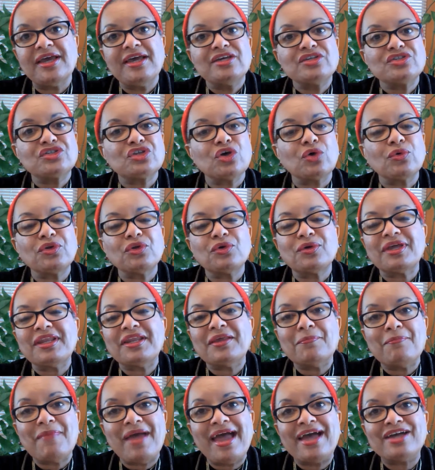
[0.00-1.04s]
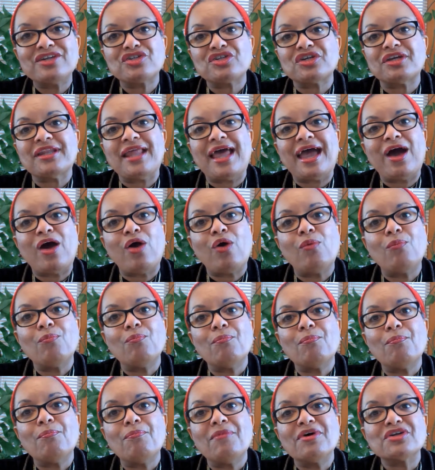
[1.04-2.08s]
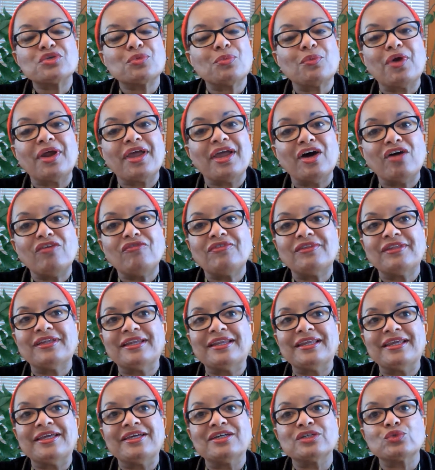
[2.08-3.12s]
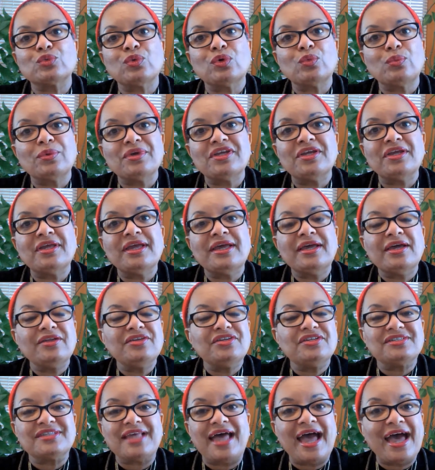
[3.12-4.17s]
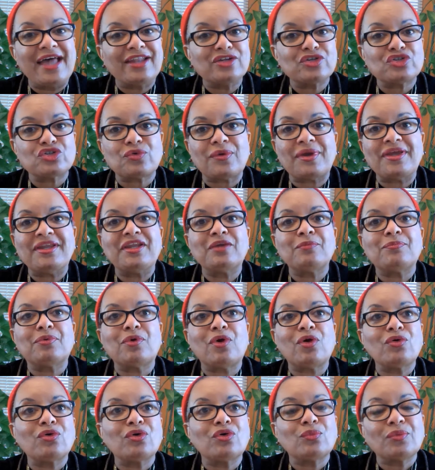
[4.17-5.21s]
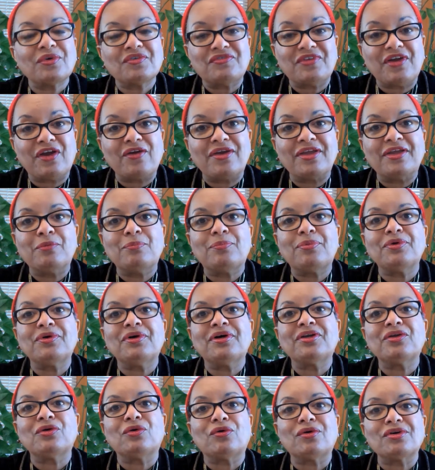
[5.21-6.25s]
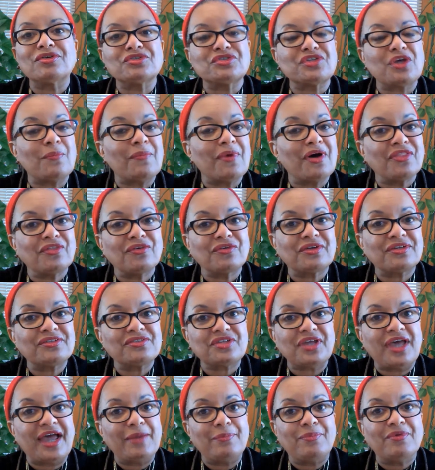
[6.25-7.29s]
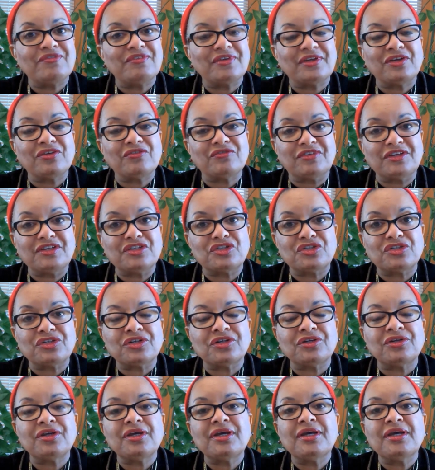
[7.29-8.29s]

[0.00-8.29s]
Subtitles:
So you can imagine how much more helpful it is when we design a training program with their input or some other type of intervention